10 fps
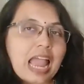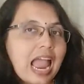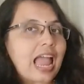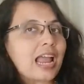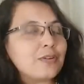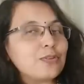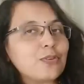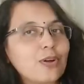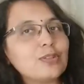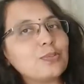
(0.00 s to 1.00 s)
and to
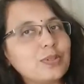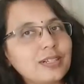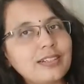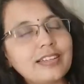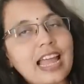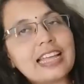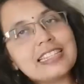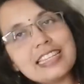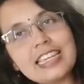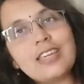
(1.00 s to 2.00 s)
draw the world
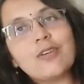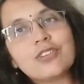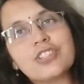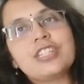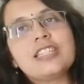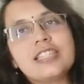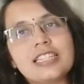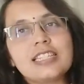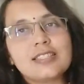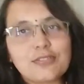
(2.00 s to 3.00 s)
as he or she
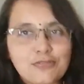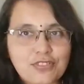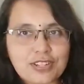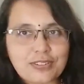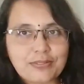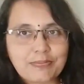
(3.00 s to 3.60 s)
sees fit.